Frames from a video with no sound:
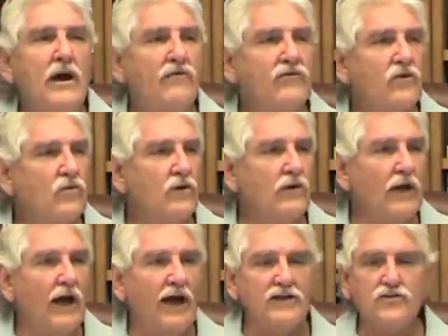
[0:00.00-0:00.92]
have to
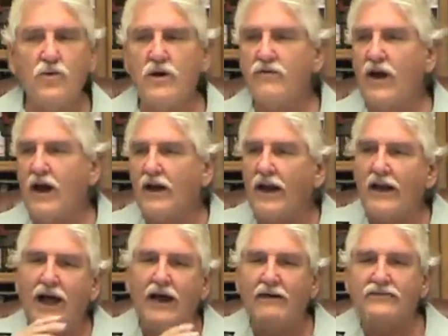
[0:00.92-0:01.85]
realize we've had a
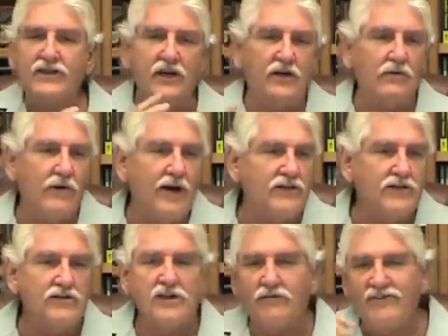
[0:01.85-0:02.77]
lot of
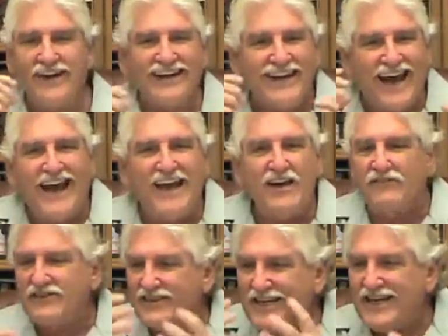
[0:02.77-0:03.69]
generations of decay
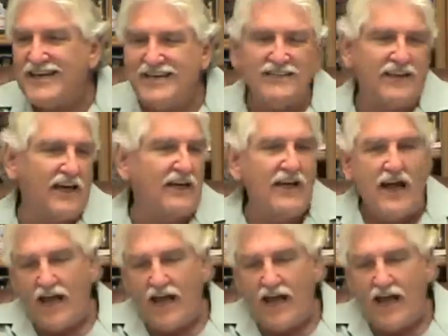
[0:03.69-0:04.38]
of teeth and,